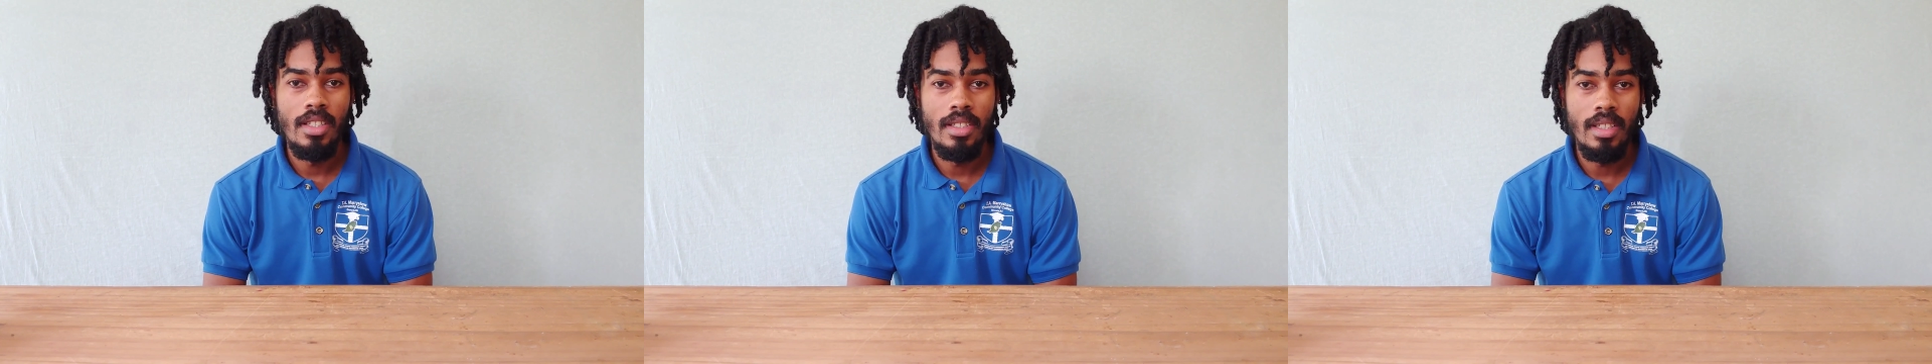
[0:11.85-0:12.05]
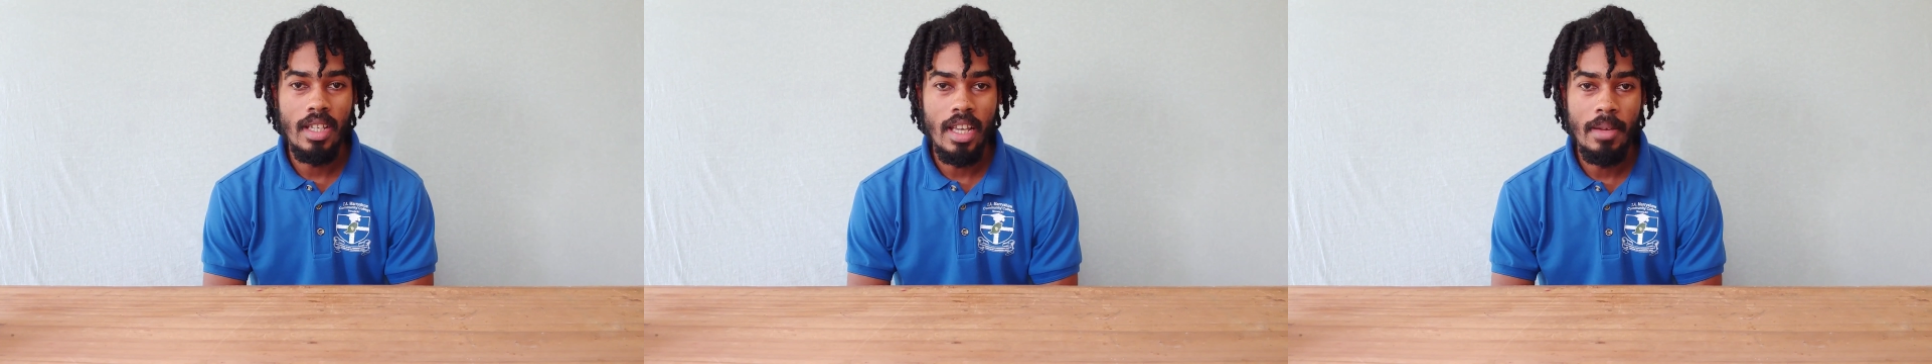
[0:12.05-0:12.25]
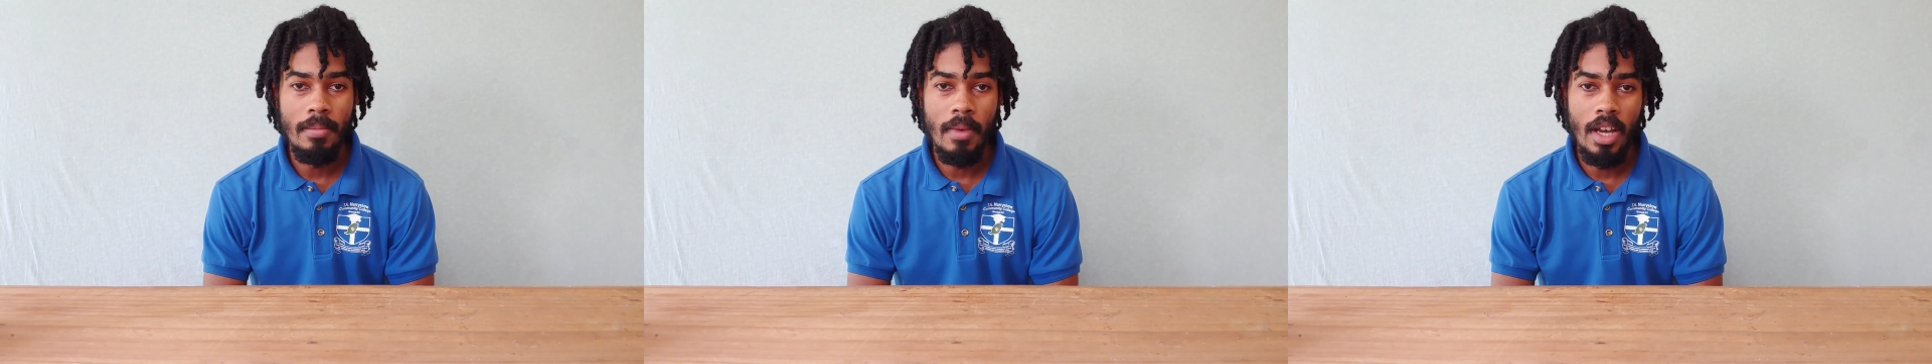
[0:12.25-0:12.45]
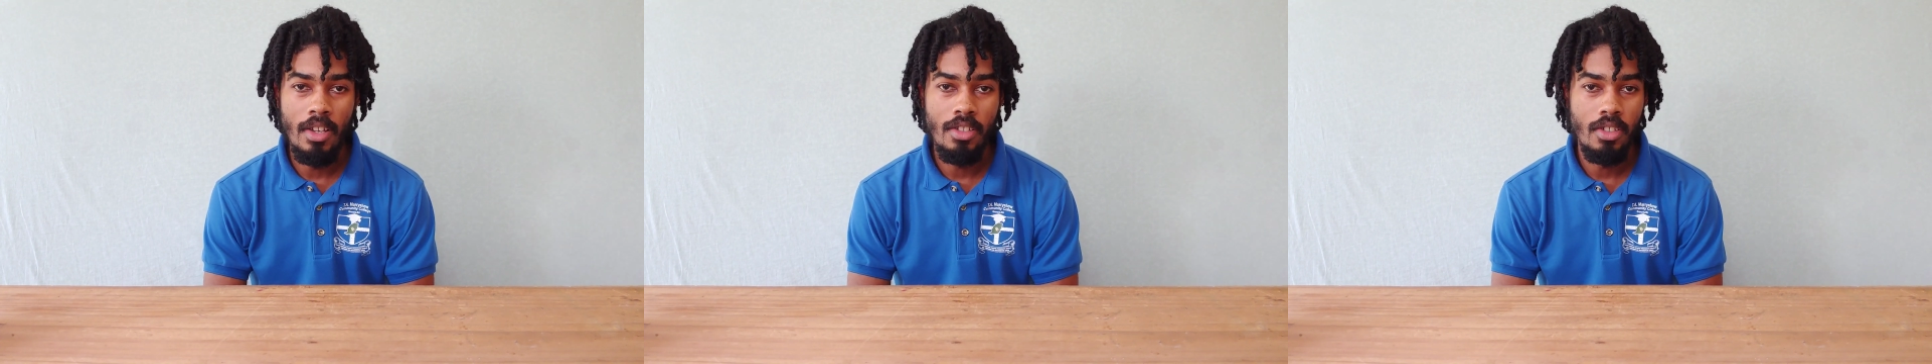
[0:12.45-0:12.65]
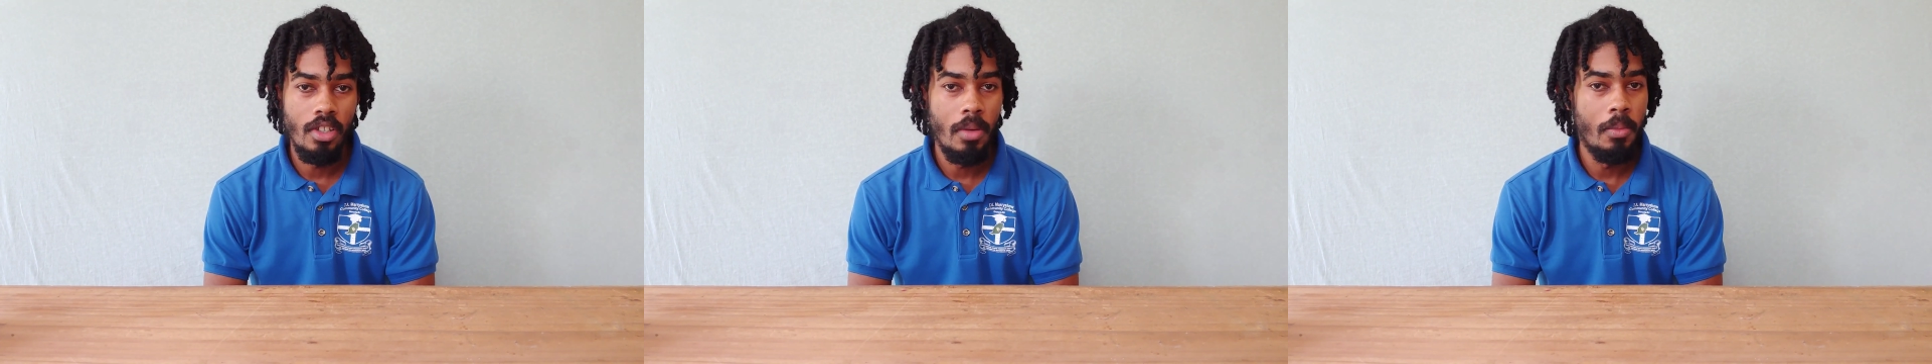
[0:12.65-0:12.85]
T8
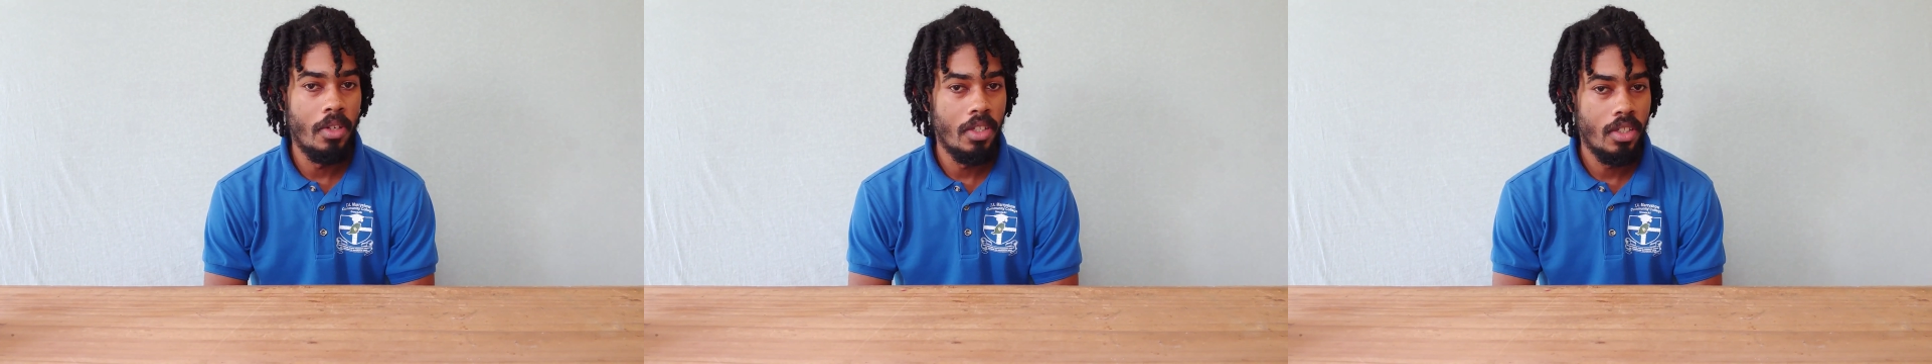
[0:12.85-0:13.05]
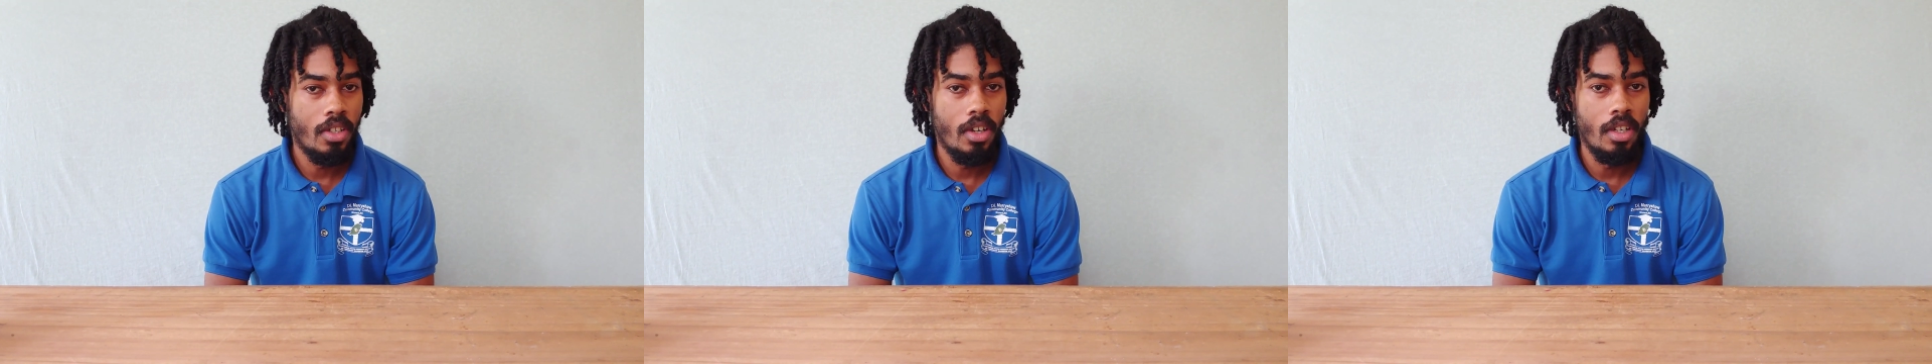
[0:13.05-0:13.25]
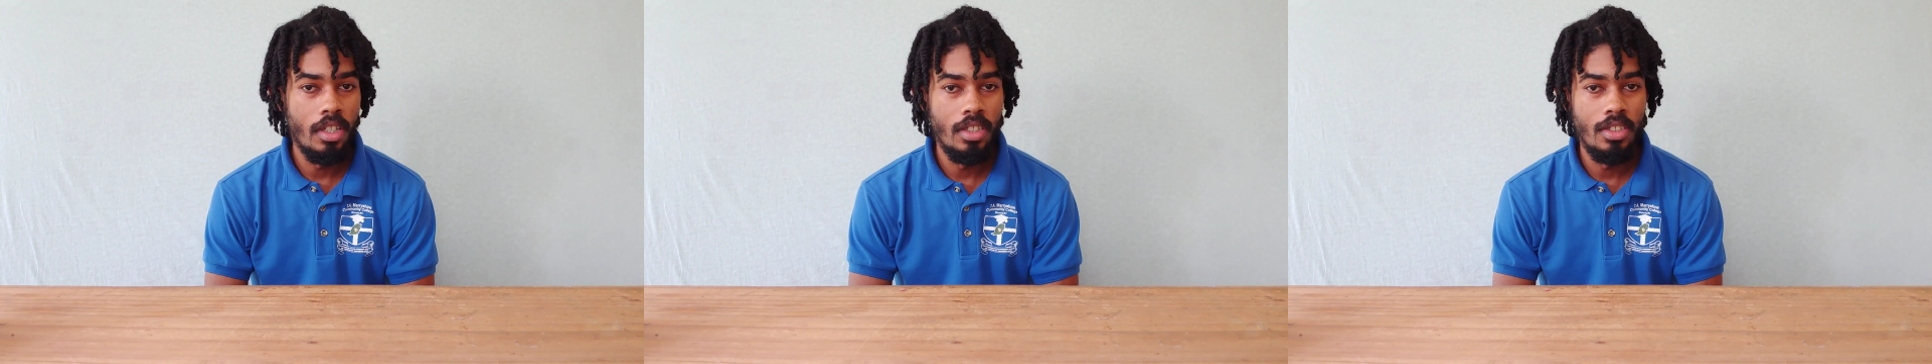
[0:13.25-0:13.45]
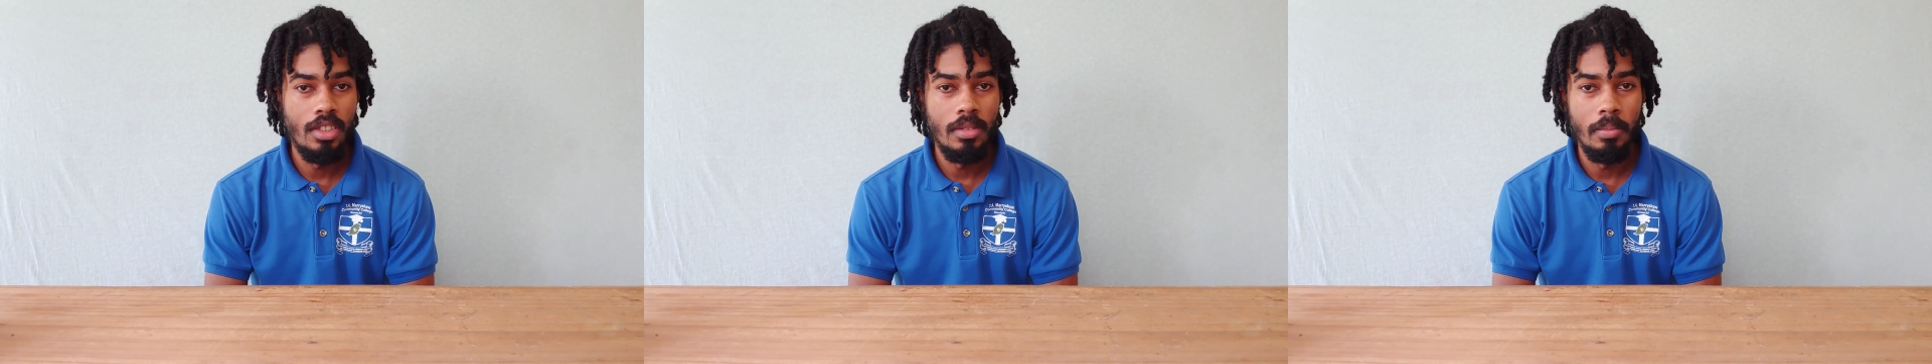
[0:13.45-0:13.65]
Maestro Community College,